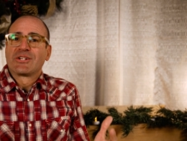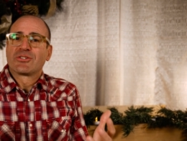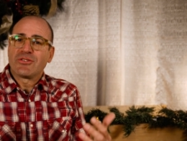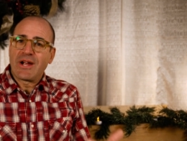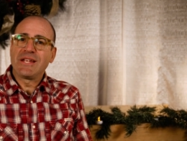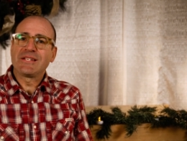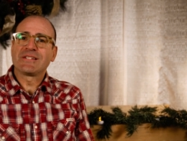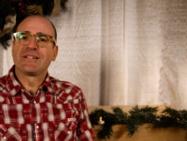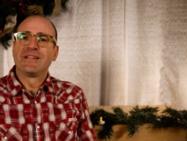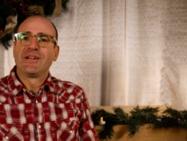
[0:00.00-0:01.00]

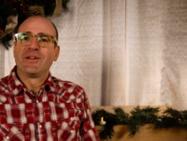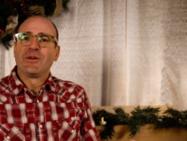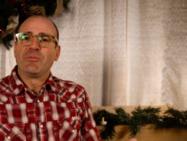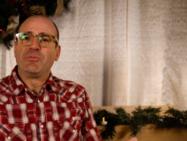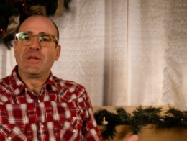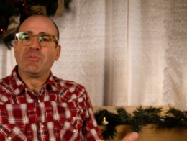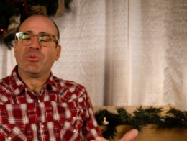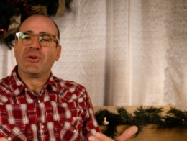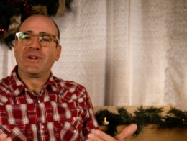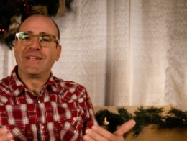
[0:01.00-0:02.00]
Christ be
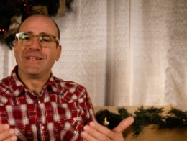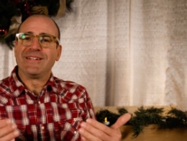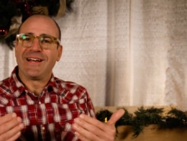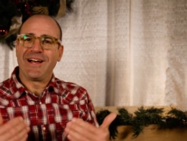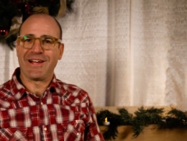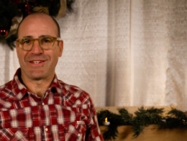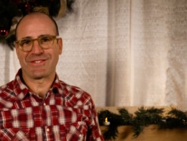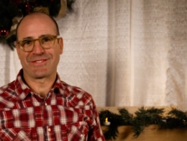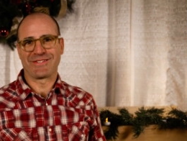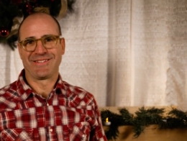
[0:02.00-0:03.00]
born in
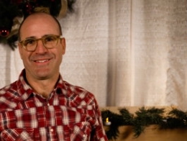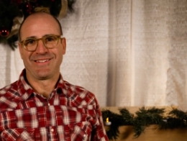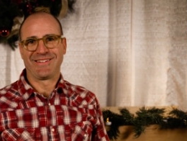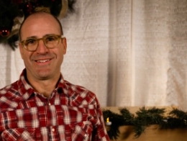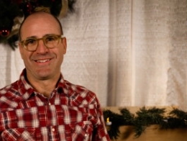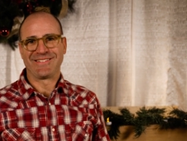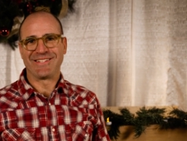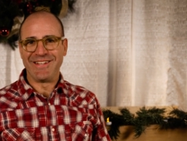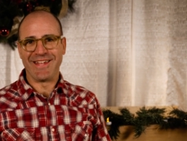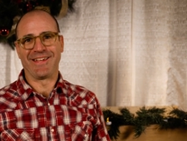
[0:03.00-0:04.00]
us
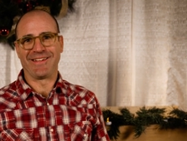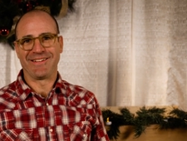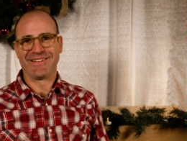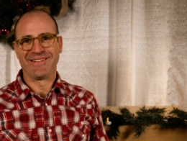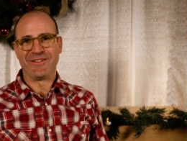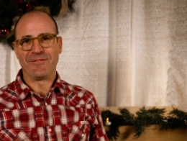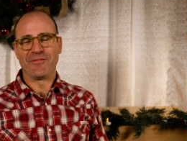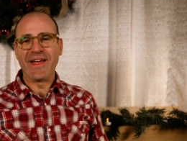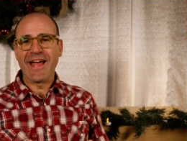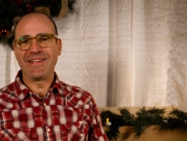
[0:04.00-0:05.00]
today.
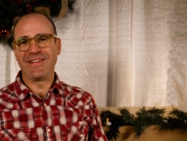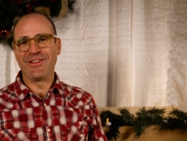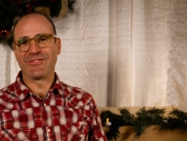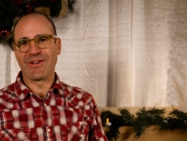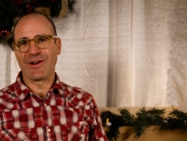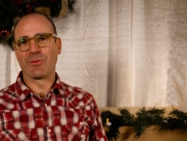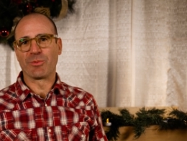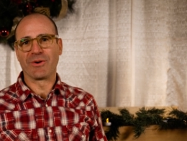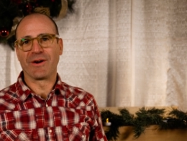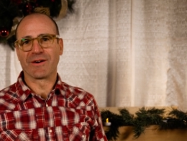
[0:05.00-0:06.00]
That is our
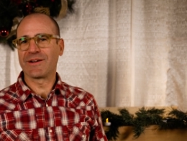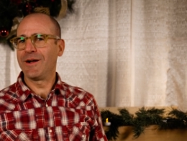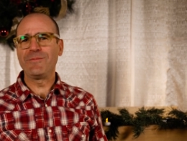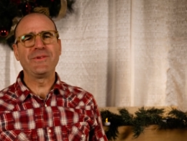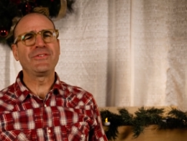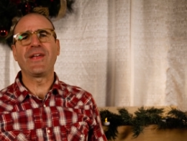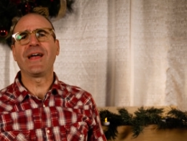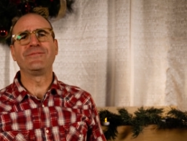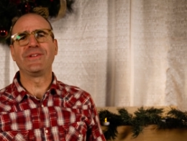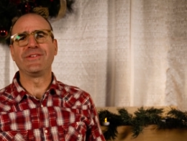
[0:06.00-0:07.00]
prayer. Come this
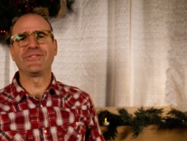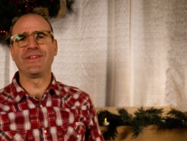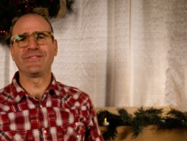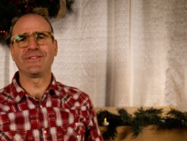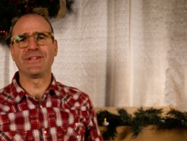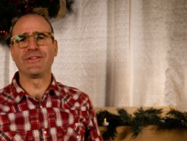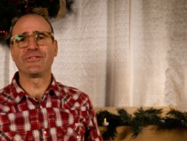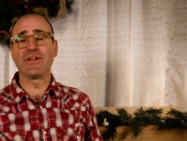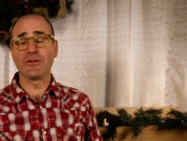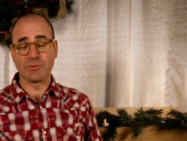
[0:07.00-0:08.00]
Advent season and
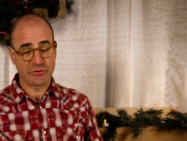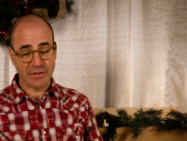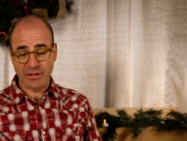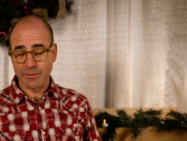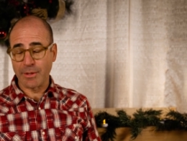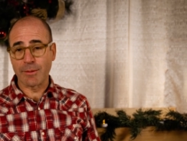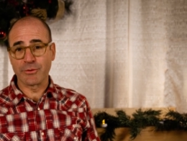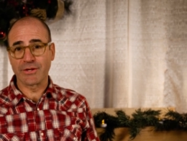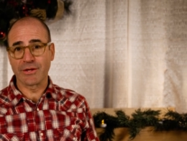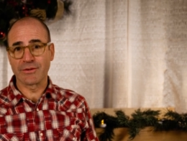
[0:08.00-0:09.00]
see, as we study the
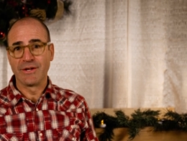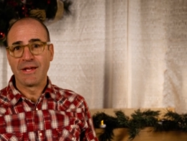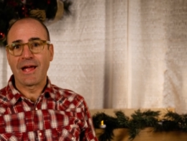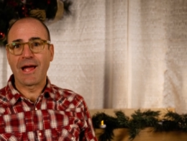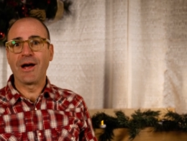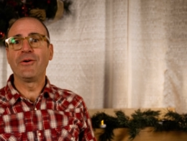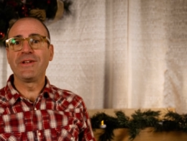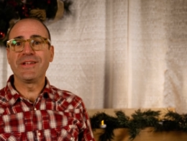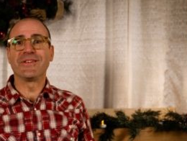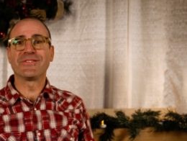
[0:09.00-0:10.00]
Bible together, how it
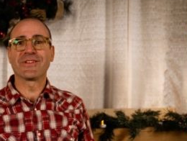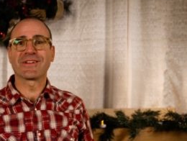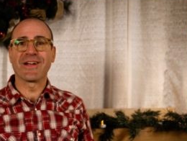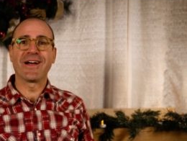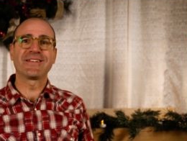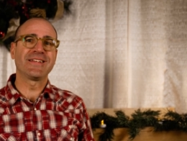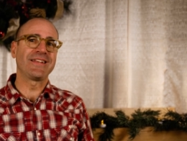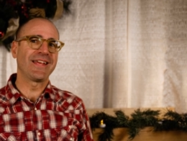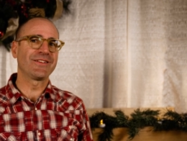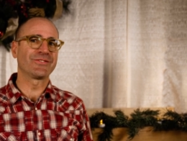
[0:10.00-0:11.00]
is that God can
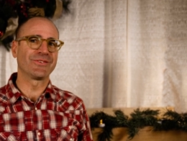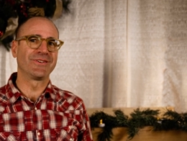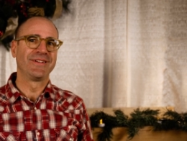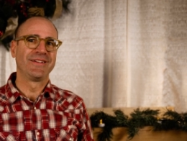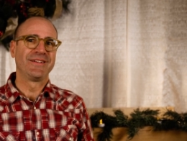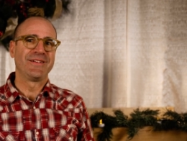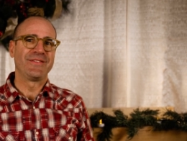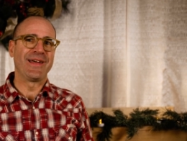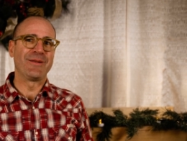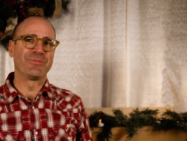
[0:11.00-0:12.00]
answer
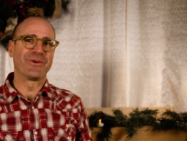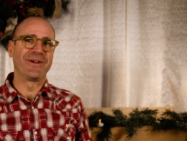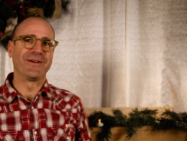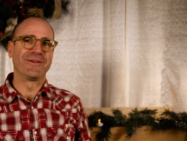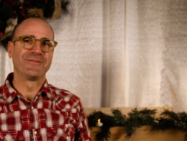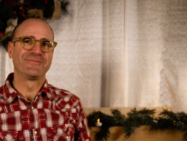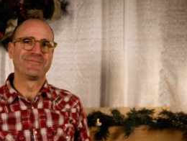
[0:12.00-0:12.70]
that prayer.